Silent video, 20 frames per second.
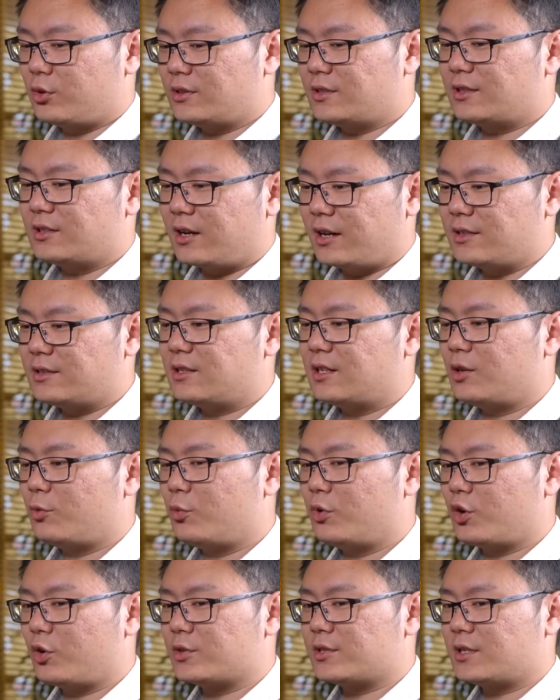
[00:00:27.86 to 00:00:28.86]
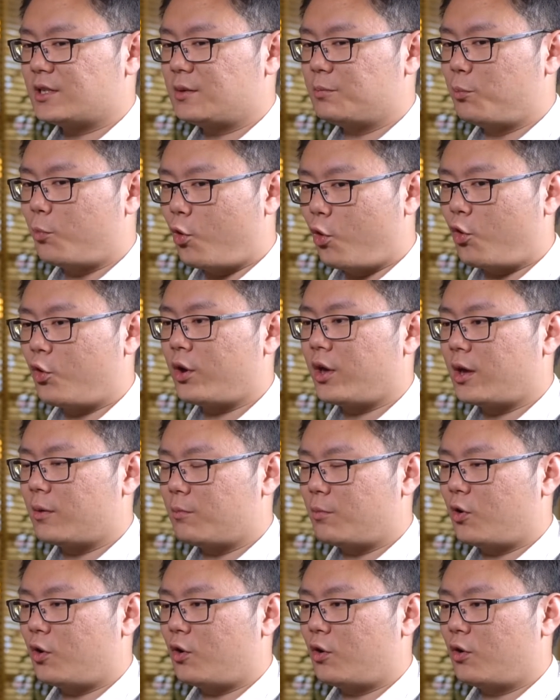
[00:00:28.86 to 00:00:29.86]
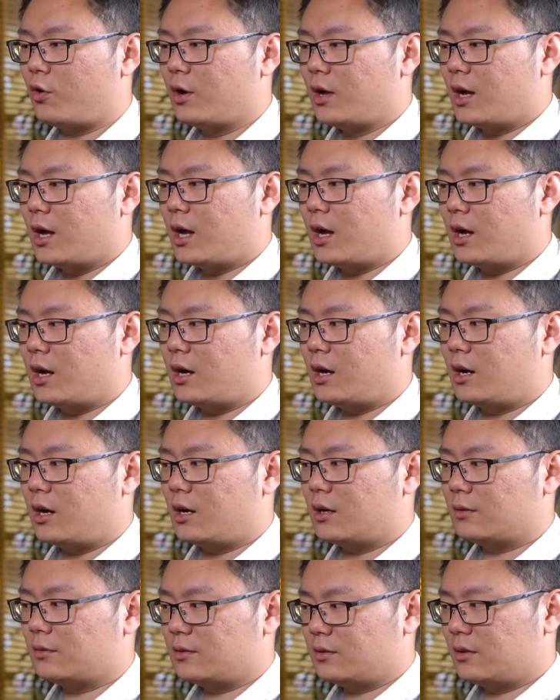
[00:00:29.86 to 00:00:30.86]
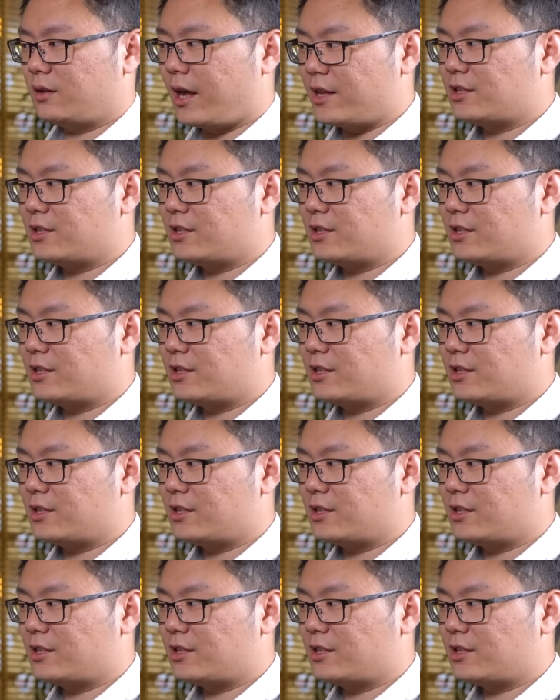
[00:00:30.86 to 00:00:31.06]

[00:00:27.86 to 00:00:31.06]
in 2019, we will see more and more uh,